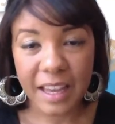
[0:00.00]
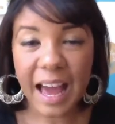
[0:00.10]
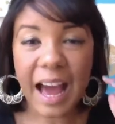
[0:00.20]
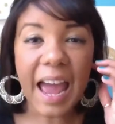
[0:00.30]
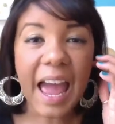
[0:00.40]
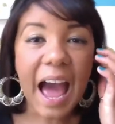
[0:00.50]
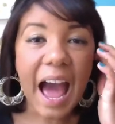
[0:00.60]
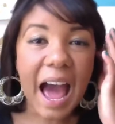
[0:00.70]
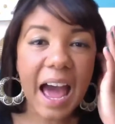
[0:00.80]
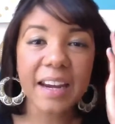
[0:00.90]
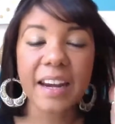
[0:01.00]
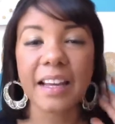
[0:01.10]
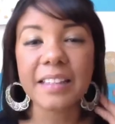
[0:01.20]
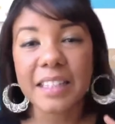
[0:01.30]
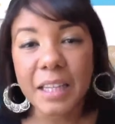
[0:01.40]
I had
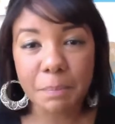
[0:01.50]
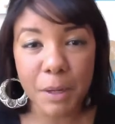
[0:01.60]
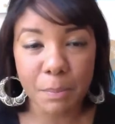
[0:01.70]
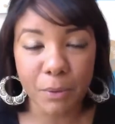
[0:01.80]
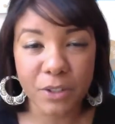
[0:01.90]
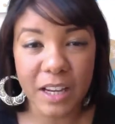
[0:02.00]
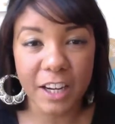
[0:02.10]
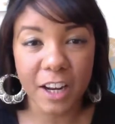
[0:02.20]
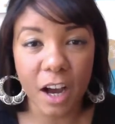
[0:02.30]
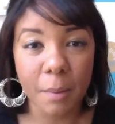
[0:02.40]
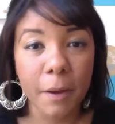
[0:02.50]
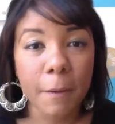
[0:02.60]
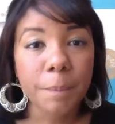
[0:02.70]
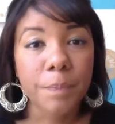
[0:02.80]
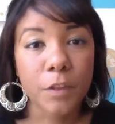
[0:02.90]
19 people sign up
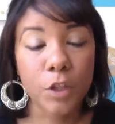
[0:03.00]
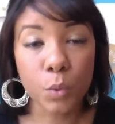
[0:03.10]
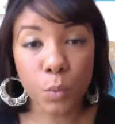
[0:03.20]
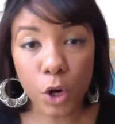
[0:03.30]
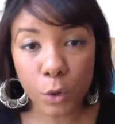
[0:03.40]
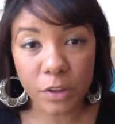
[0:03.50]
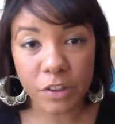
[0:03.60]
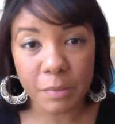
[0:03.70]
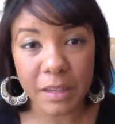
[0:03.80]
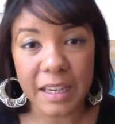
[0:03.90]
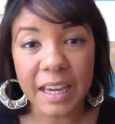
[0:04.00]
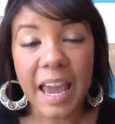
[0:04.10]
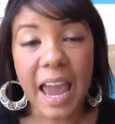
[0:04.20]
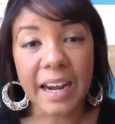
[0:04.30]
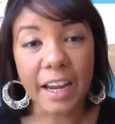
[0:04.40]
to work with me.
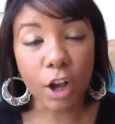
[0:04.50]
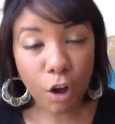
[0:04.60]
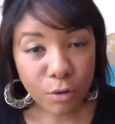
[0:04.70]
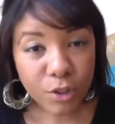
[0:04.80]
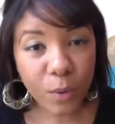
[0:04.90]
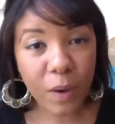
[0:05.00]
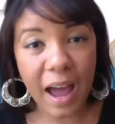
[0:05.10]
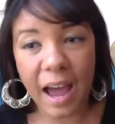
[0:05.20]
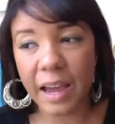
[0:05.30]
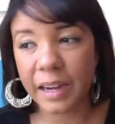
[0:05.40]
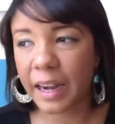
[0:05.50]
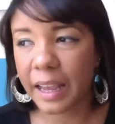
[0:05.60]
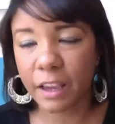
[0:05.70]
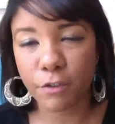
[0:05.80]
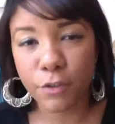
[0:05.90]
And I also had
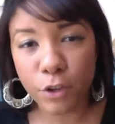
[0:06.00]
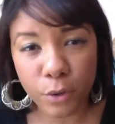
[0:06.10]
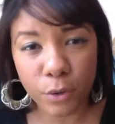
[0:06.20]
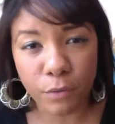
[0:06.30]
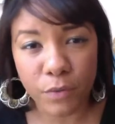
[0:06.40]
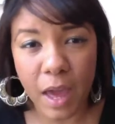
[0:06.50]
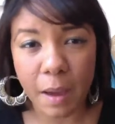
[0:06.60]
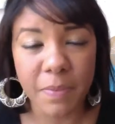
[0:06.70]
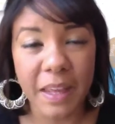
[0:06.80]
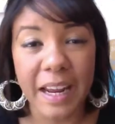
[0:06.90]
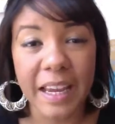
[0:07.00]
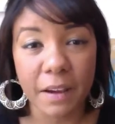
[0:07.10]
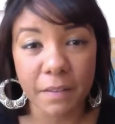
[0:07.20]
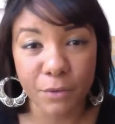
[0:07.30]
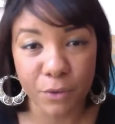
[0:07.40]
like a few of them that I
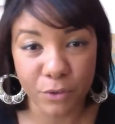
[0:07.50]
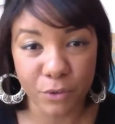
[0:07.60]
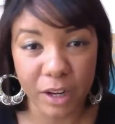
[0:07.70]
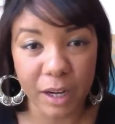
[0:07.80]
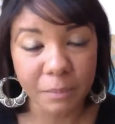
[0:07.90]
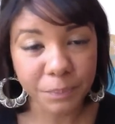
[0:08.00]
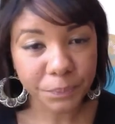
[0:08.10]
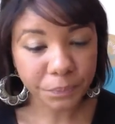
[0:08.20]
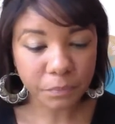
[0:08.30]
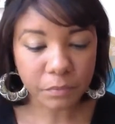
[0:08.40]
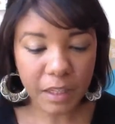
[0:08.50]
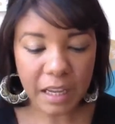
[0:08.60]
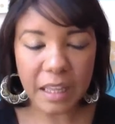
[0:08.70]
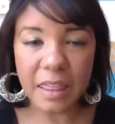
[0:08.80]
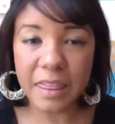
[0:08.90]
gave it for free.
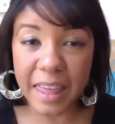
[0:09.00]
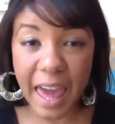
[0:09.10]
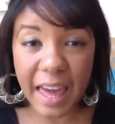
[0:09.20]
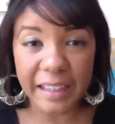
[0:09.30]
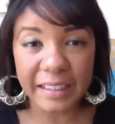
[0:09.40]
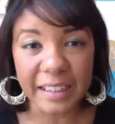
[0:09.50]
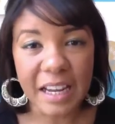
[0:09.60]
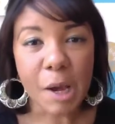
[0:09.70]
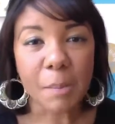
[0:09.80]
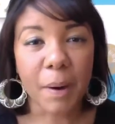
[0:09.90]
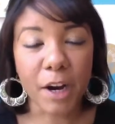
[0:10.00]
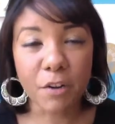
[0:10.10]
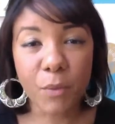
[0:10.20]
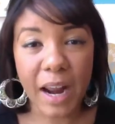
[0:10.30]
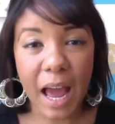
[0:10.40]
Then part
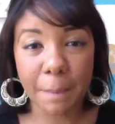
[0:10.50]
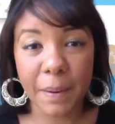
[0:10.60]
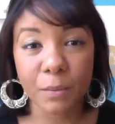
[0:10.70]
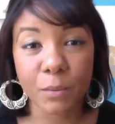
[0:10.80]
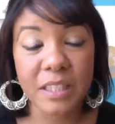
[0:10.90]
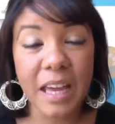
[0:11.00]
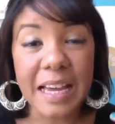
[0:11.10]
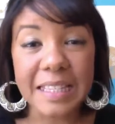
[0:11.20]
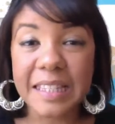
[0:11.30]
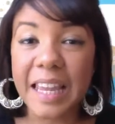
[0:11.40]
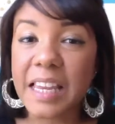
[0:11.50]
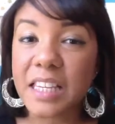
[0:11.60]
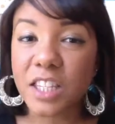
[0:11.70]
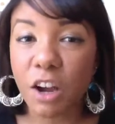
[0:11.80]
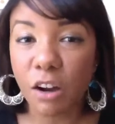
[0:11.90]
of what happened was that as they
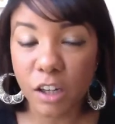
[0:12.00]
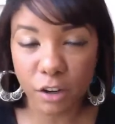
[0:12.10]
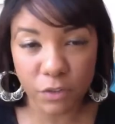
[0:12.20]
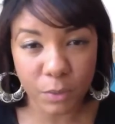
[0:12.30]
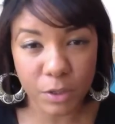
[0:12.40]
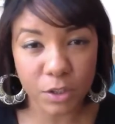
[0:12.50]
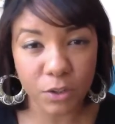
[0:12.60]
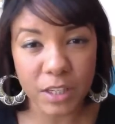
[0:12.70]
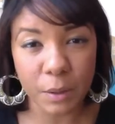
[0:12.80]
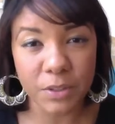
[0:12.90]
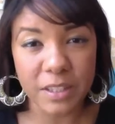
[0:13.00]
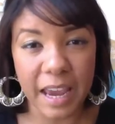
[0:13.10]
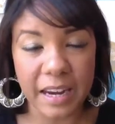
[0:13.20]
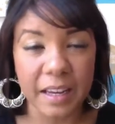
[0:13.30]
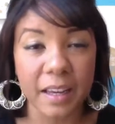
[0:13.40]
saw a lot of the results I was
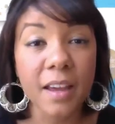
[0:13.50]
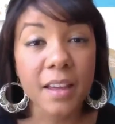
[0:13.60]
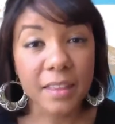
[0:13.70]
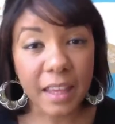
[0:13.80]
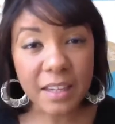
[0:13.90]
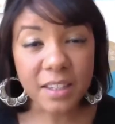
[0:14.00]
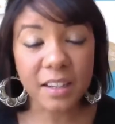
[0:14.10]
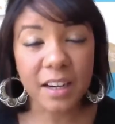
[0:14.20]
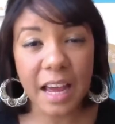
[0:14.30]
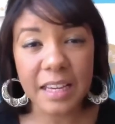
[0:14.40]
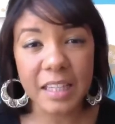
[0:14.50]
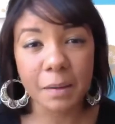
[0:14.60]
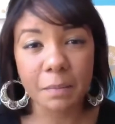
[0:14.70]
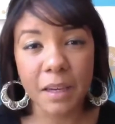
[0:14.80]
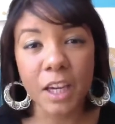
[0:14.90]
getting, they started
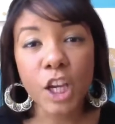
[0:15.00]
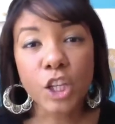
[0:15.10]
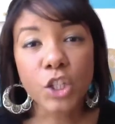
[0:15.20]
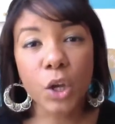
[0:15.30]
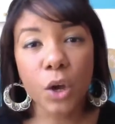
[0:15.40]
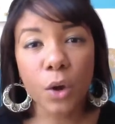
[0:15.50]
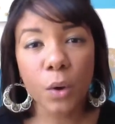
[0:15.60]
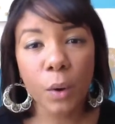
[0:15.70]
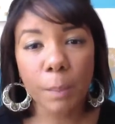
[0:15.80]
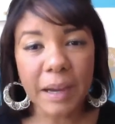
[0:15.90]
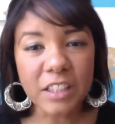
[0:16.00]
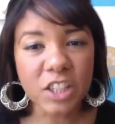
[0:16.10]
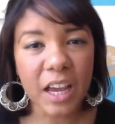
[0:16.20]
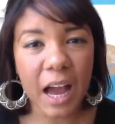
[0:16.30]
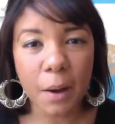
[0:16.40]
asking me, so
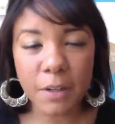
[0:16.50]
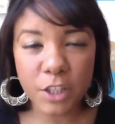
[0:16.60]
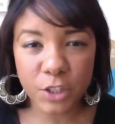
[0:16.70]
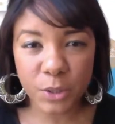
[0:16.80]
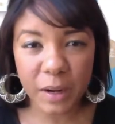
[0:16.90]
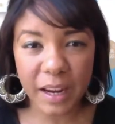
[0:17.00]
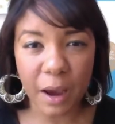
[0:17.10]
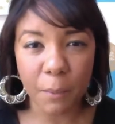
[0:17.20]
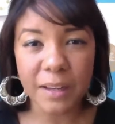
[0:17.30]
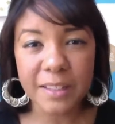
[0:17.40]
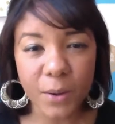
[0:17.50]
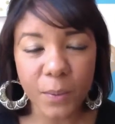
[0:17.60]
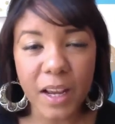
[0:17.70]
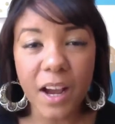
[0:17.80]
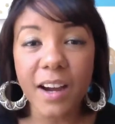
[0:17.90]
Pachi, how are you doing it? What's
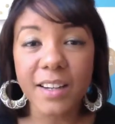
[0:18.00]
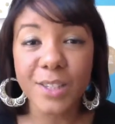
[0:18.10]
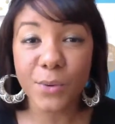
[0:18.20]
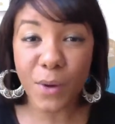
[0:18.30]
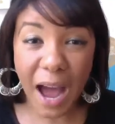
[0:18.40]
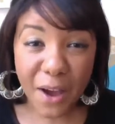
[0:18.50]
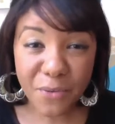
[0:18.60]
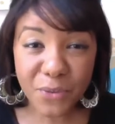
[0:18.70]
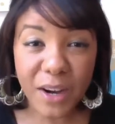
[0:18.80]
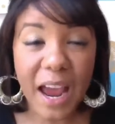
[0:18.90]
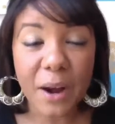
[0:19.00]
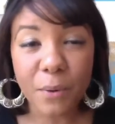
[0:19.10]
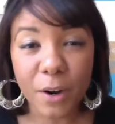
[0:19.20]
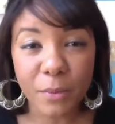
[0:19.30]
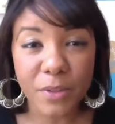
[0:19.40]
going on? So after I had
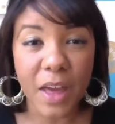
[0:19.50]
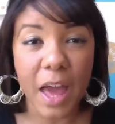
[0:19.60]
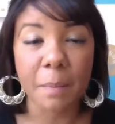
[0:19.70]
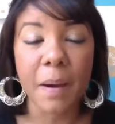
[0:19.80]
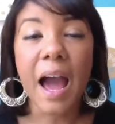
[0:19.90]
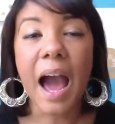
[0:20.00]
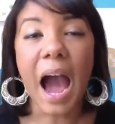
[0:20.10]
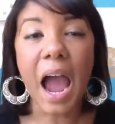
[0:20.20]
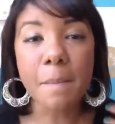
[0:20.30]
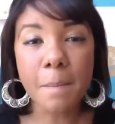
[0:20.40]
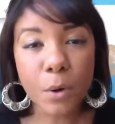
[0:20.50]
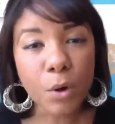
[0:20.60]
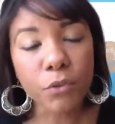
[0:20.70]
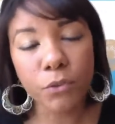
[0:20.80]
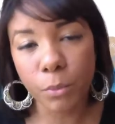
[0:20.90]
worked with them, I
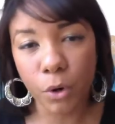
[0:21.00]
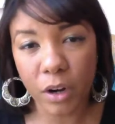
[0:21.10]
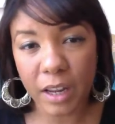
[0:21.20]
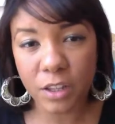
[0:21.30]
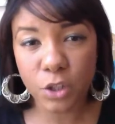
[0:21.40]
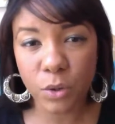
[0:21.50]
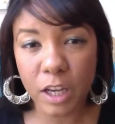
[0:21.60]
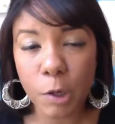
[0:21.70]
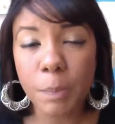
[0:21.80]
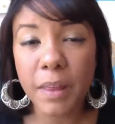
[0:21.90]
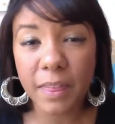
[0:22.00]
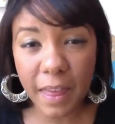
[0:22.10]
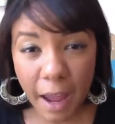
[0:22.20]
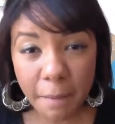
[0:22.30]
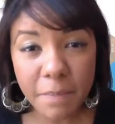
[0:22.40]
moved more into helping
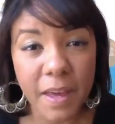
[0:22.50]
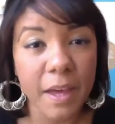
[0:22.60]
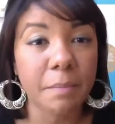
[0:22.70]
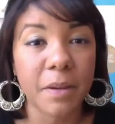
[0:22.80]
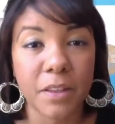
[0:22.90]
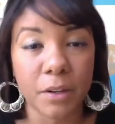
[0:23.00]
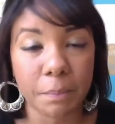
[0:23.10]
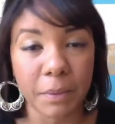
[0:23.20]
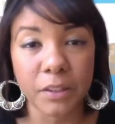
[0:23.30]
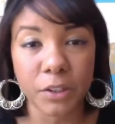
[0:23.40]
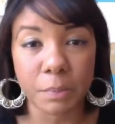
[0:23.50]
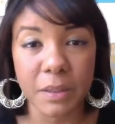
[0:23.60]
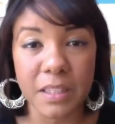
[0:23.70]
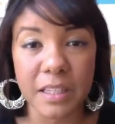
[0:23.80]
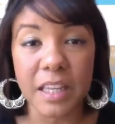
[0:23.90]
them then build their
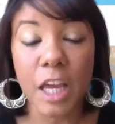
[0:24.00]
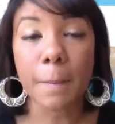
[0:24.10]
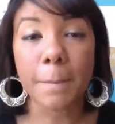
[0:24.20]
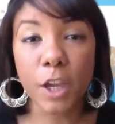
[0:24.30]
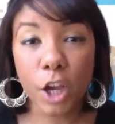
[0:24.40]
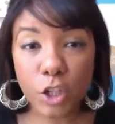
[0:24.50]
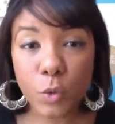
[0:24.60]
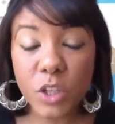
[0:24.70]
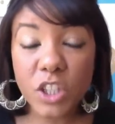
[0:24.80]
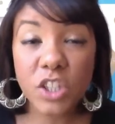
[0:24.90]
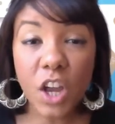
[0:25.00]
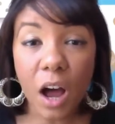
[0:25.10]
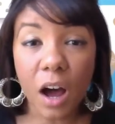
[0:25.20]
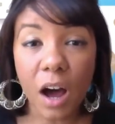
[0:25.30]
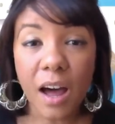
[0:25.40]
business, because we
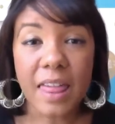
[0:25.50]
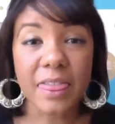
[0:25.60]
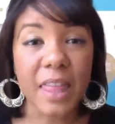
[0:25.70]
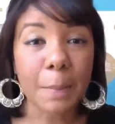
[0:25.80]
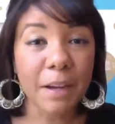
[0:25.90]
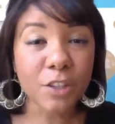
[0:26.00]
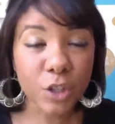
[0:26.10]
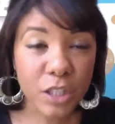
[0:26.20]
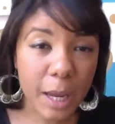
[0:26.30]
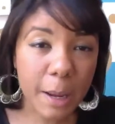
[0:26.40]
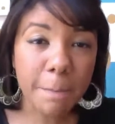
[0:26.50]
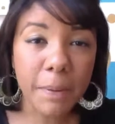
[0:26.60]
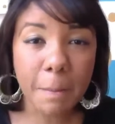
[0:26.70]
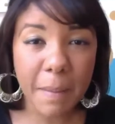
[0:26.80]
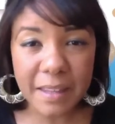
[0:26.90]
saw that by just
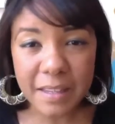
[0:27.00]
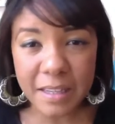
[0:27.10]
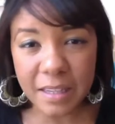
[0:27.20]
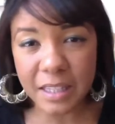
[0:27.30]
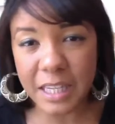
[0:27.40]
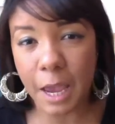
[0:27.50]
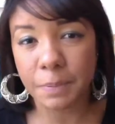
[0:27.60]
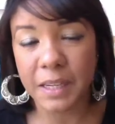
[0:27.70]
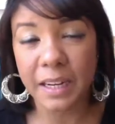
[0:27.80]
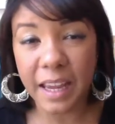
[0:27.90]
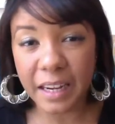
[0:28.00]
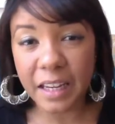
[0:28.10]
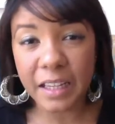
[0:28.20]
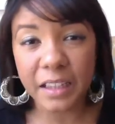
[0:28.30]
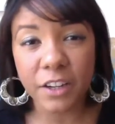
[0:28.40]
implementing the steps and
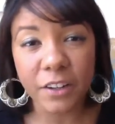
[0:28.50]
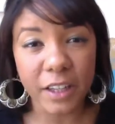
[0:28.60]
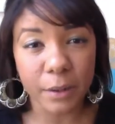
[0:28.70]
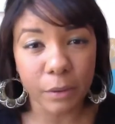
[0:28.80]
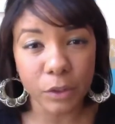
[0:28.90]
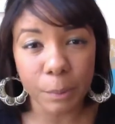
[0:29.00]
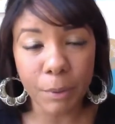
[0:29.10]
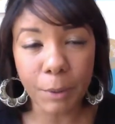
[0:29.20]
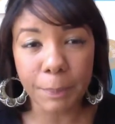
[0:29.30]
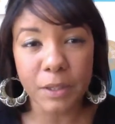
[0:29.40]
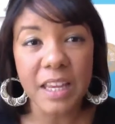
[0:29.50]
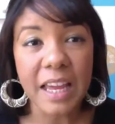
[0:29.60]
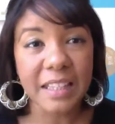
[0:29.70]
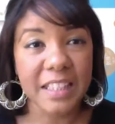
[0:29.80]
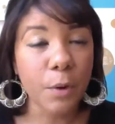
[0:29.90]
getting clarity around their purpose,
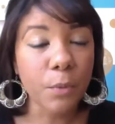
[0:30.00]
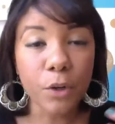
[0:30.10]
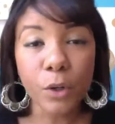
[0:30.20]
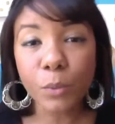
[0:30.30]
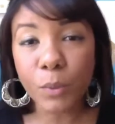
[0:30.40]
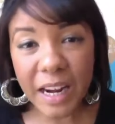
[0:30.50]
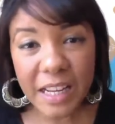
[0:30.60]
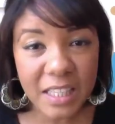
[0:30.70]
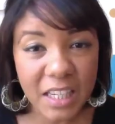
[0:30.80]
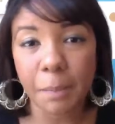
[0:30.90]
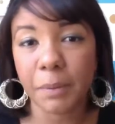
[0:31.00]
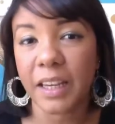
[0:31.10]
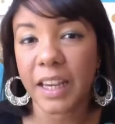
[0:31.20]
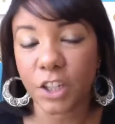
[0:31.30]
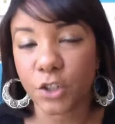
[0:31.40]
they were already
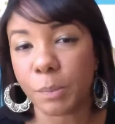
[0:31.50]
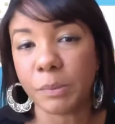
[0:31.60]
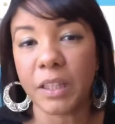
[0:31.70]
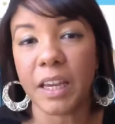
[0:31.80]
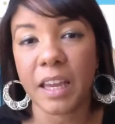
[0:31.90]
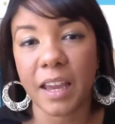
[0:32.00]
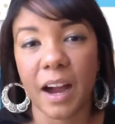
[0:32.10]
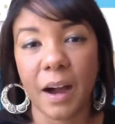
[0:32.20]
doubling and tripling